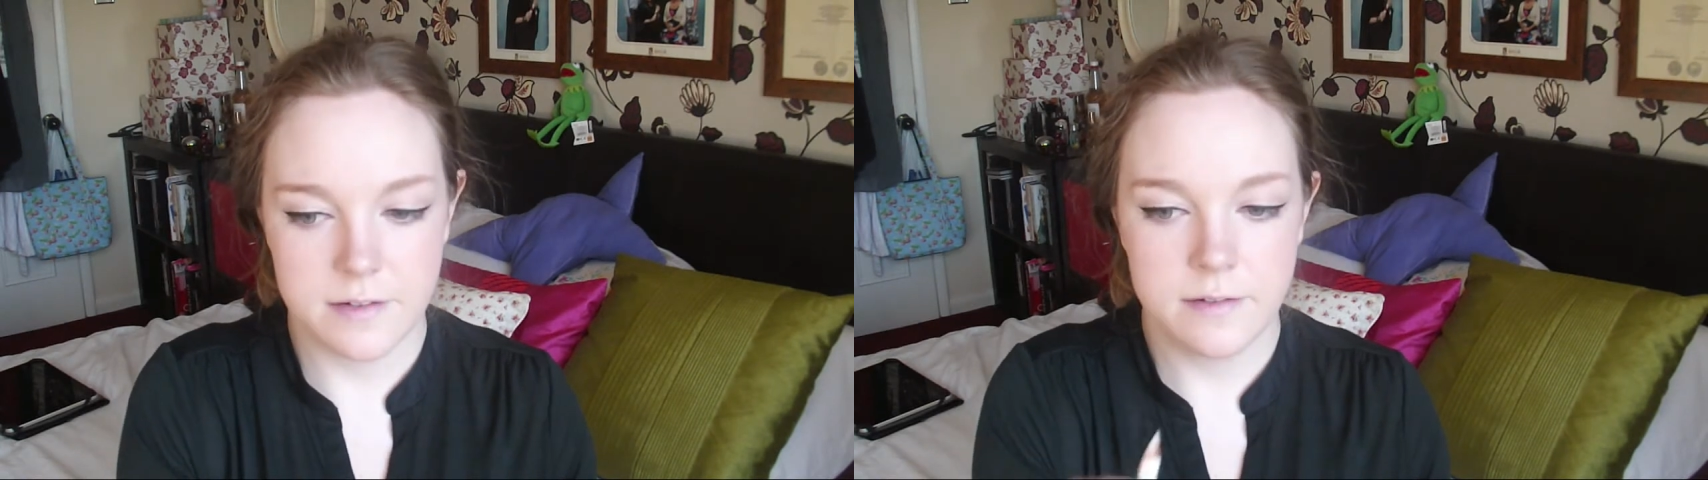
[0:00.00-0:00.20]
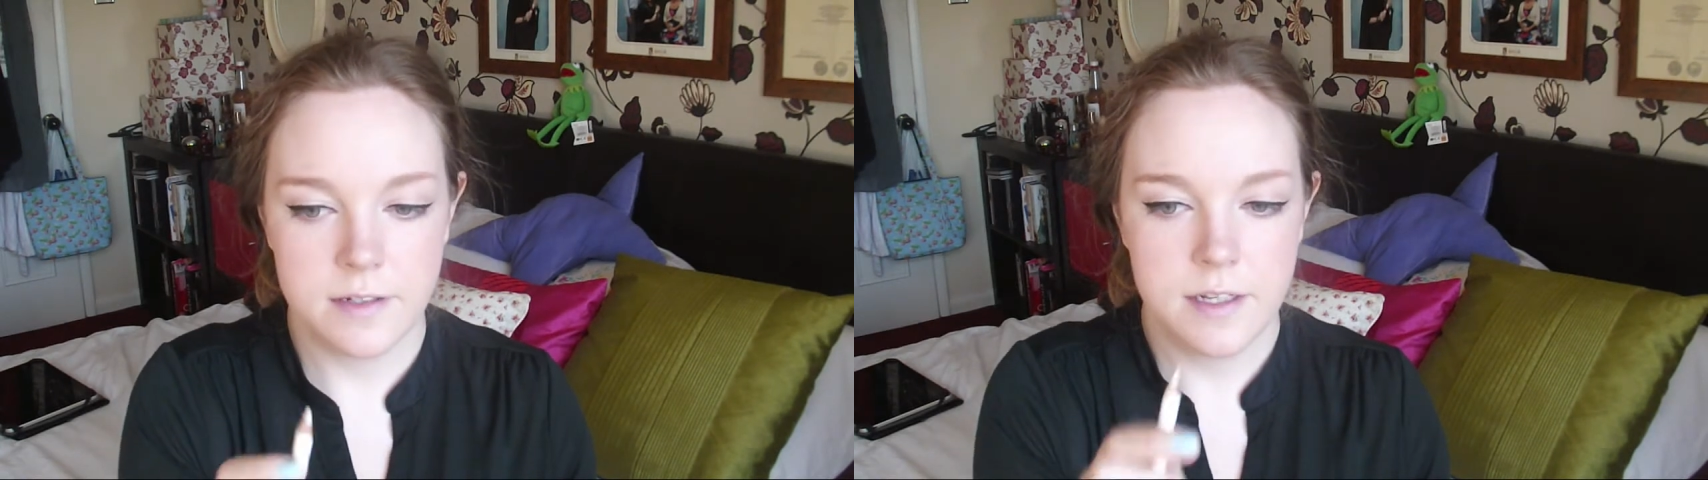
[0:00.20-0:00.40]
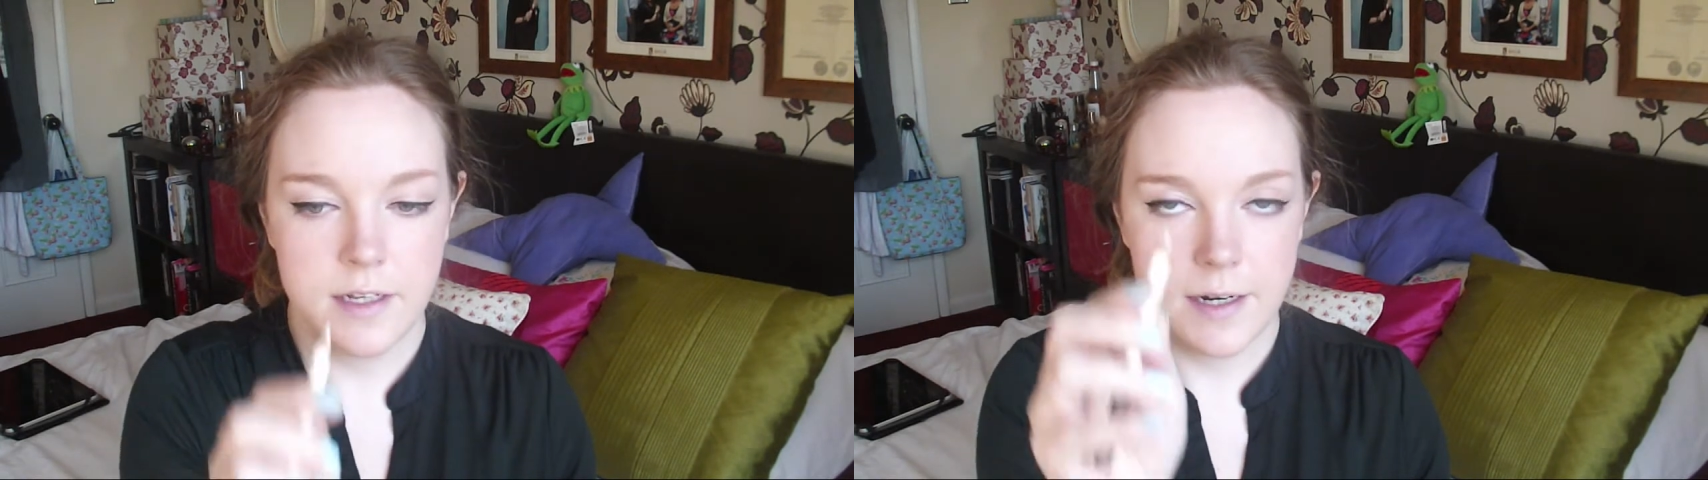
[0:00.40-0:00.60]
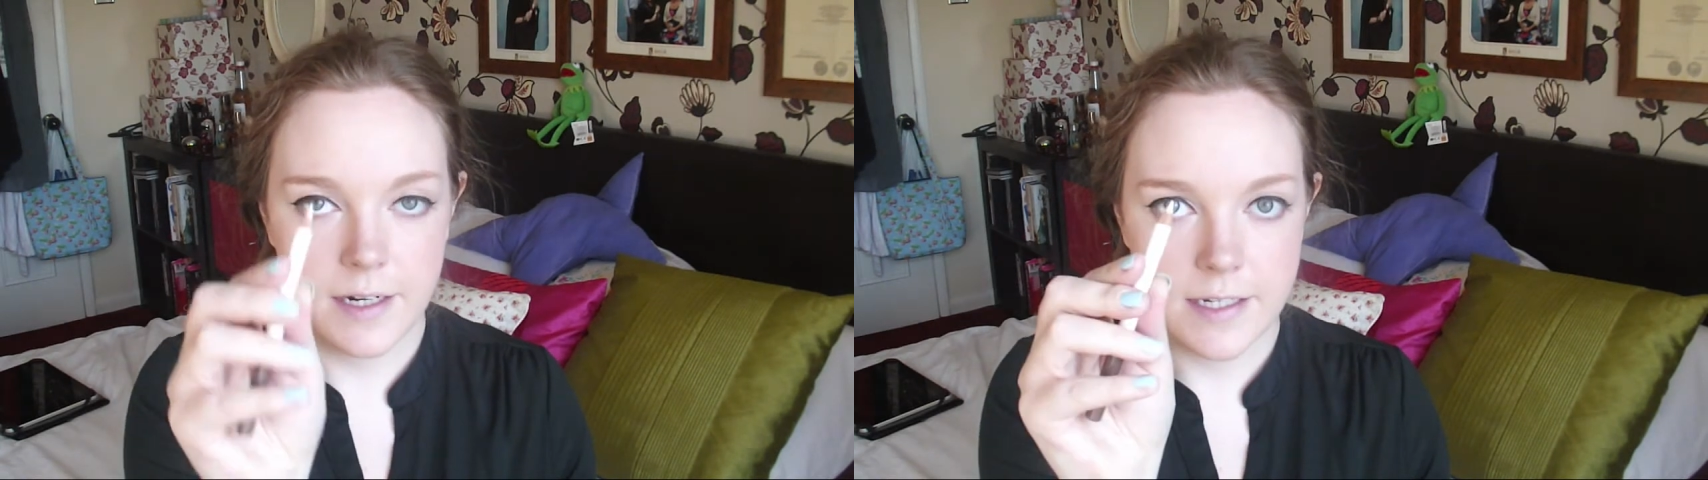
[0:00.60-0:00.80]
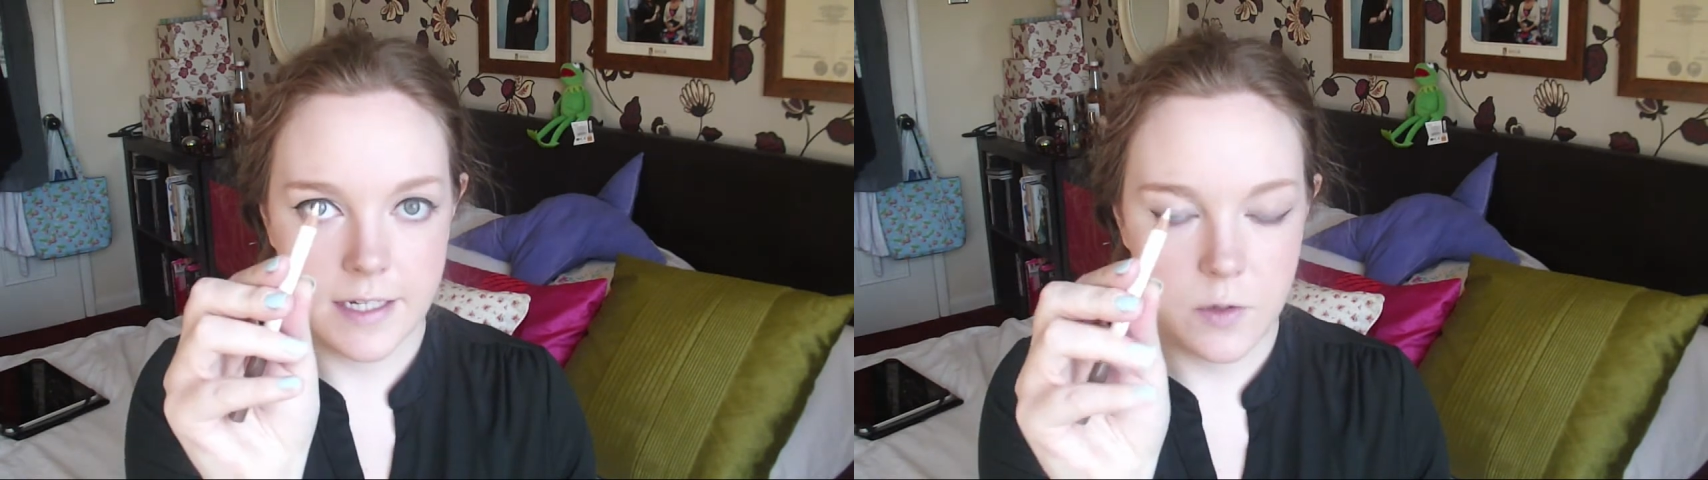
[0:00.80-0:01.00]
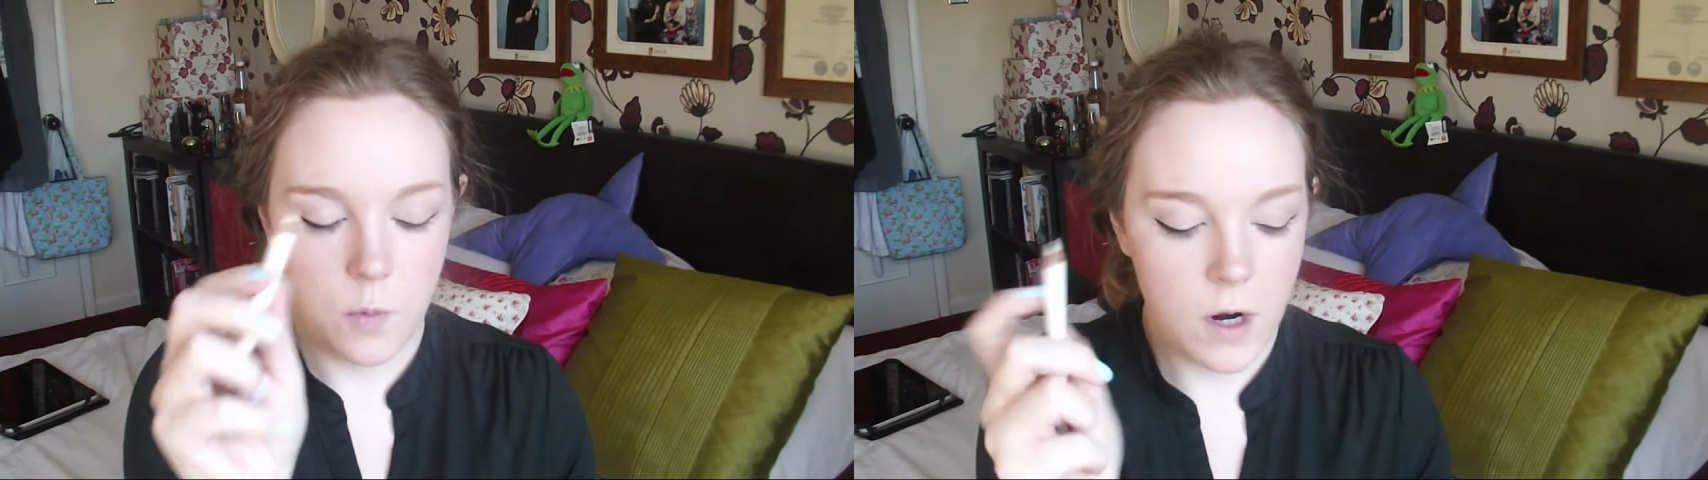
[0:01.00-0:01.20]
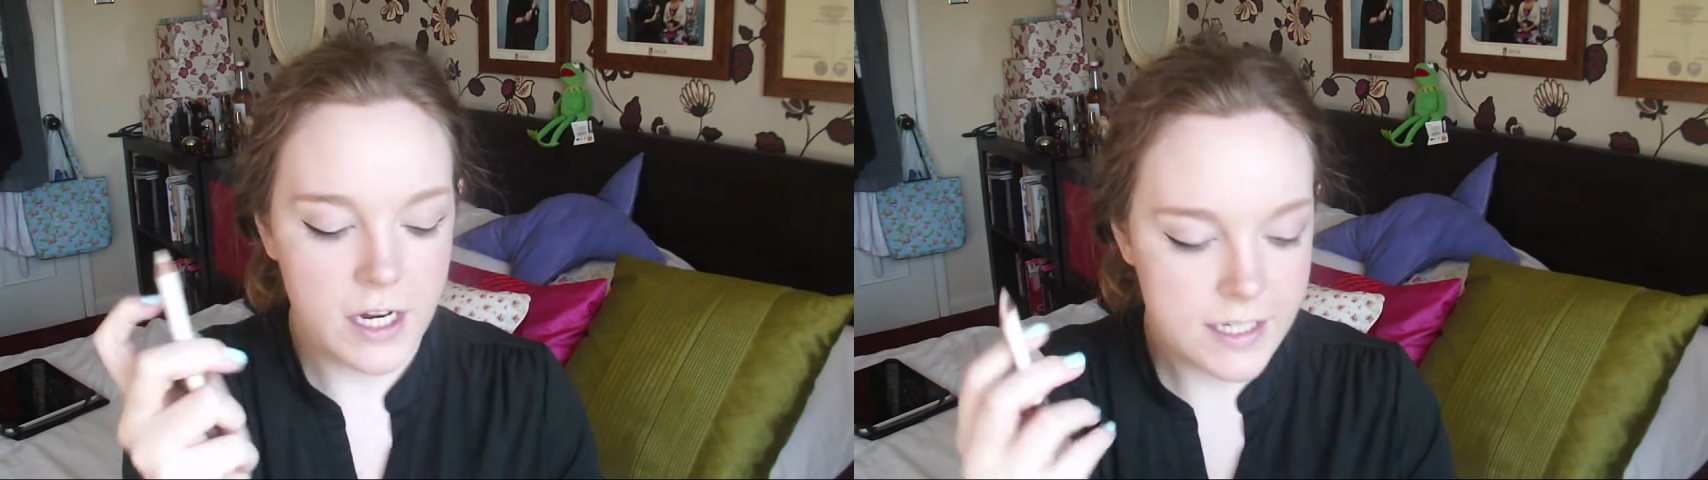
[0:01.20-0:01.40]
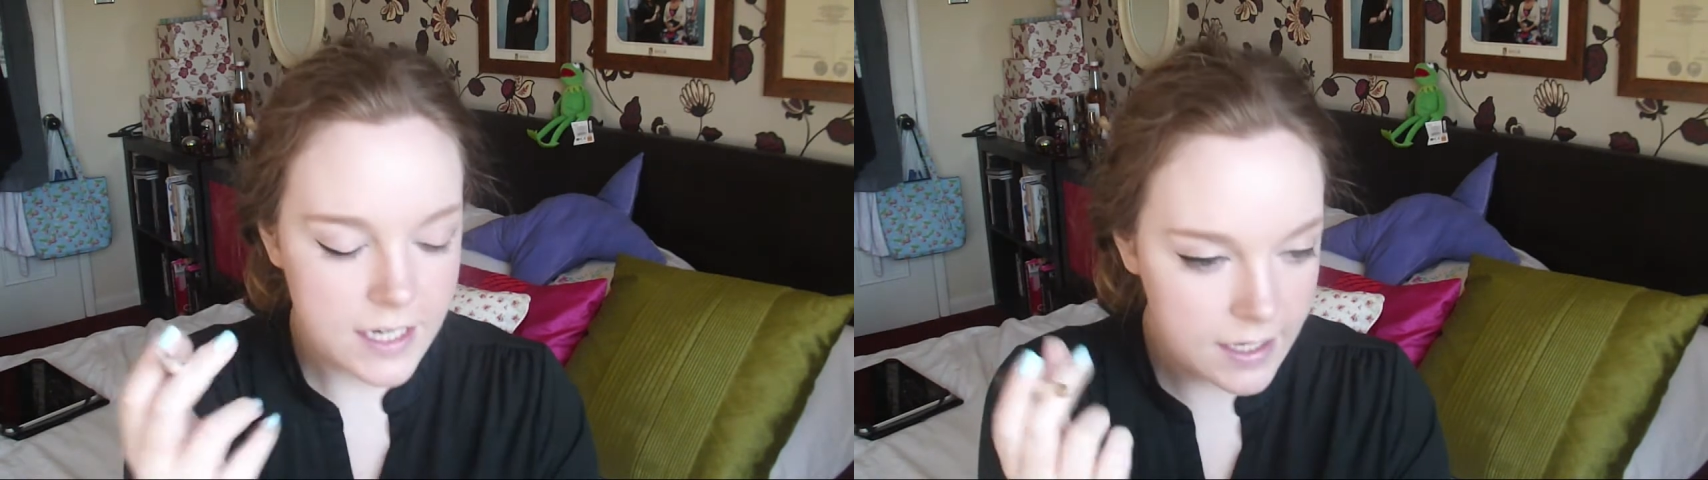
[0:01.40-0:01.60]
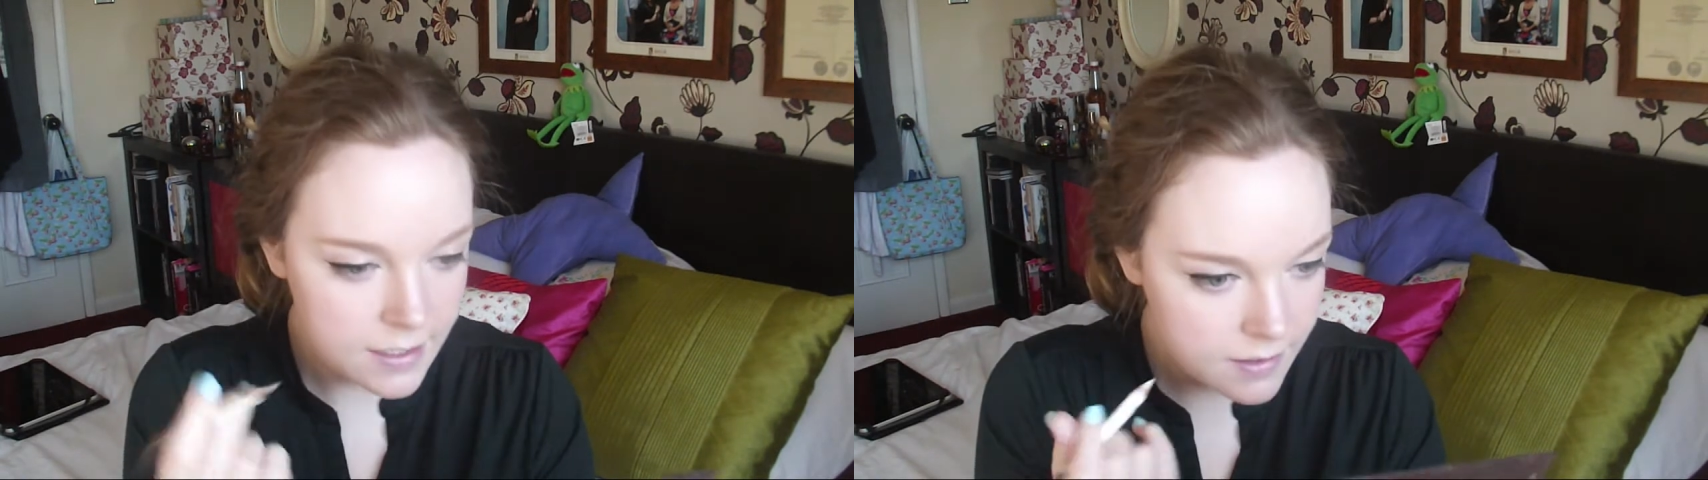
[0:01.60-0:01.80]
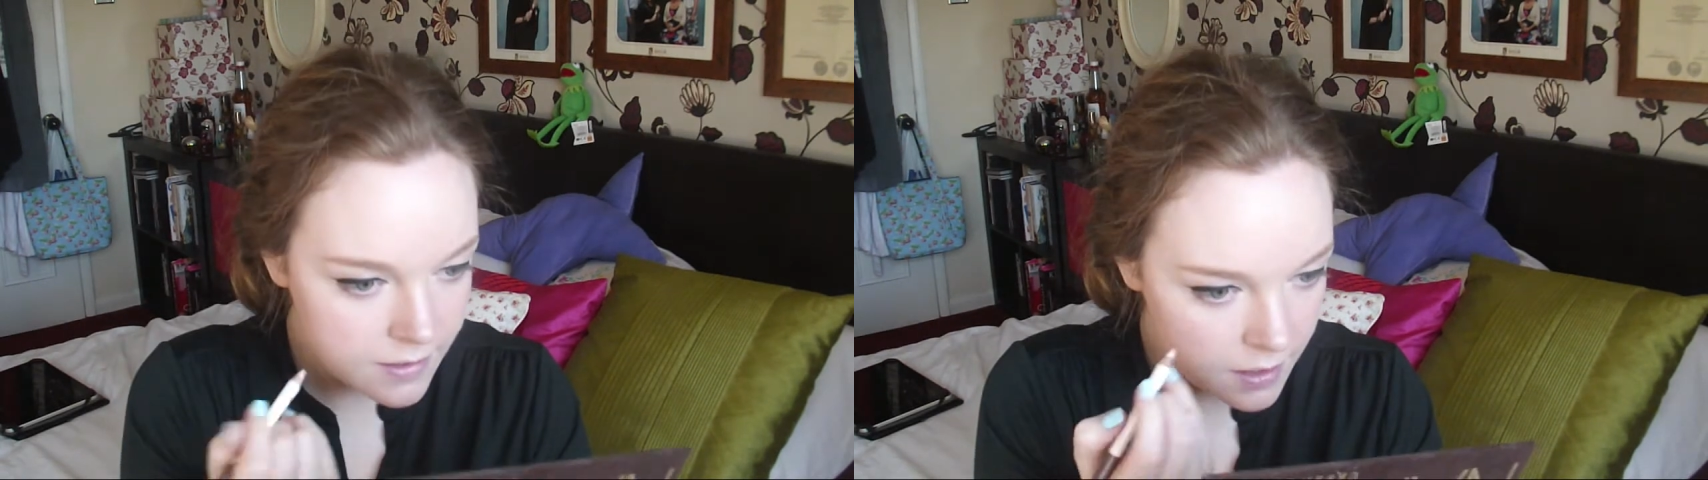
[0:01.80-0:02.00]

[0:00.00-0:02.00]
I'm going to take the white end